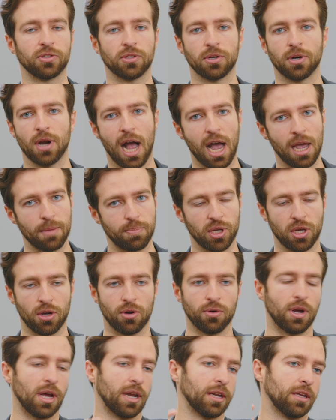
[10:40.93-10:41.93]
they're
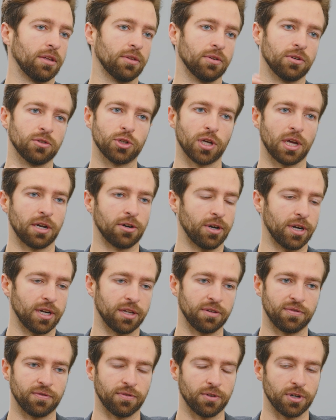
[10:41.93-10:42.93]
IPO ready, they're
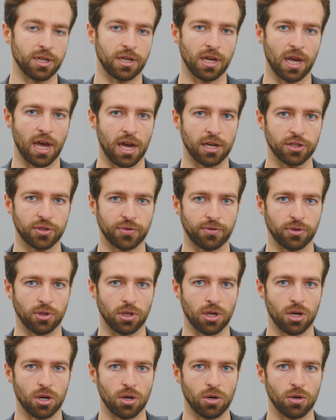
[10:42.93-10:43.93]
generating free cash
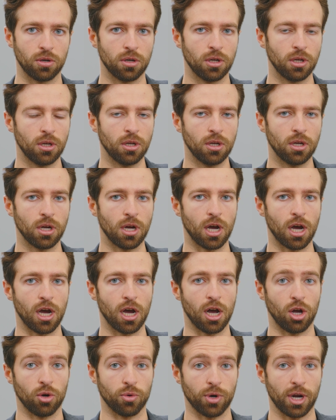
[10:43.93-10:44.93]
flow
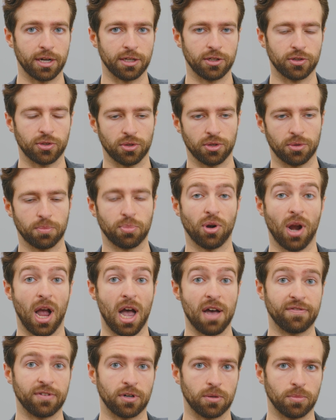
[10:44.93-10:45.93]
already, so they're
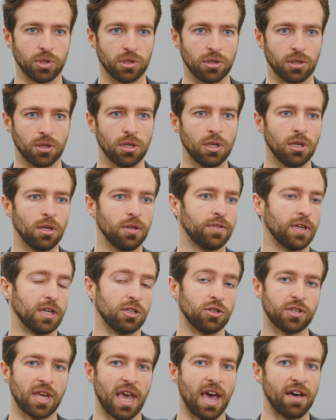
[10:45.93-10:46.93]
profitable. They
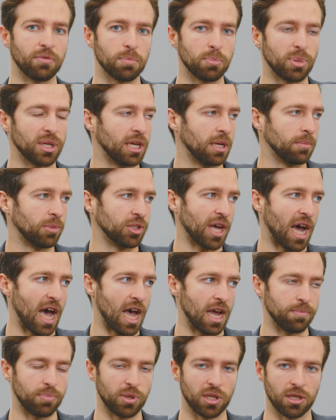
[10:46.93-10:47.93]
just haven't been able to
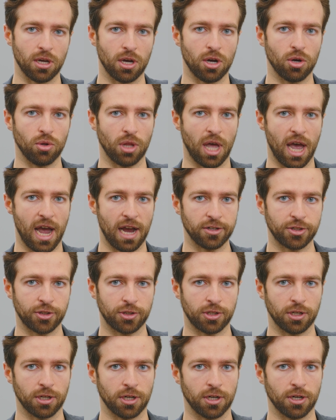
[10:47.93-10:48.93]
IPO last
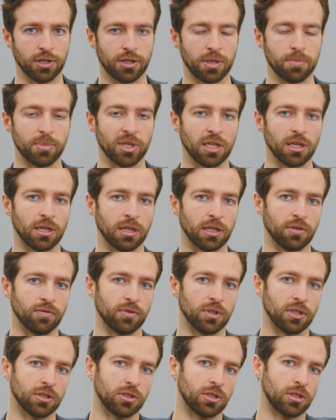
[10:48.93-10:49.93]
year at the beginning of
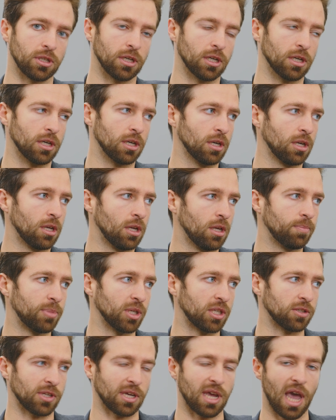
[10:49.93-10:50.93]
this year
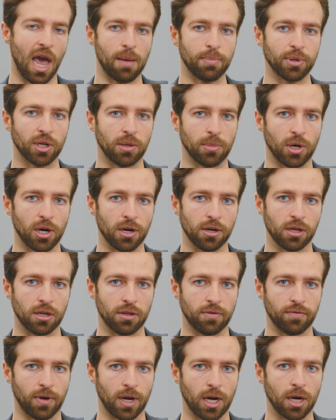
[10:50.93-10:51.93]
because the capital market
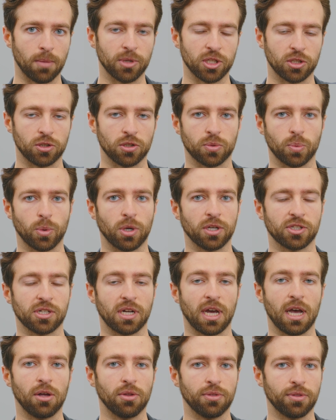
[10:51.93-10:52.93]
environment just wasn't
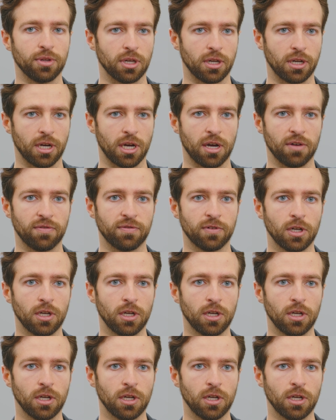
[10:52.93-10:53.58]
healthy enough